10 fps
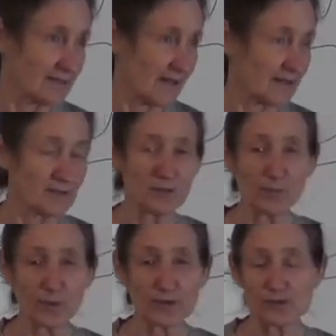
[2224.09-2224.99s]
Now, little
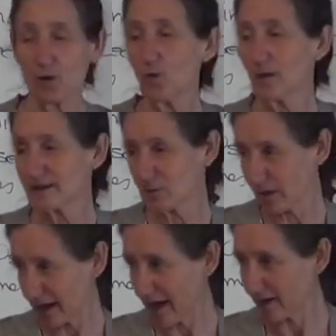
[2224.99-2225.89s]
boys always
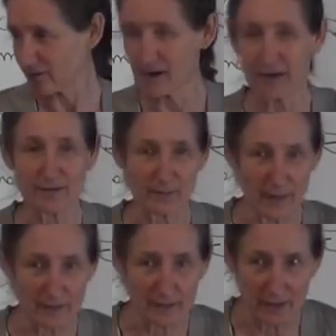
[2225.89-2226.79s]
want to hang around the
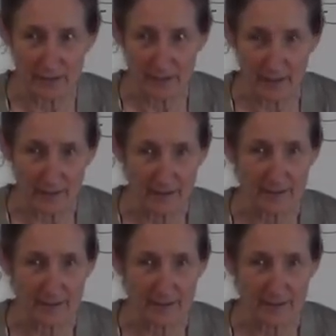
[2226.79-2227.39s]
men, don't they?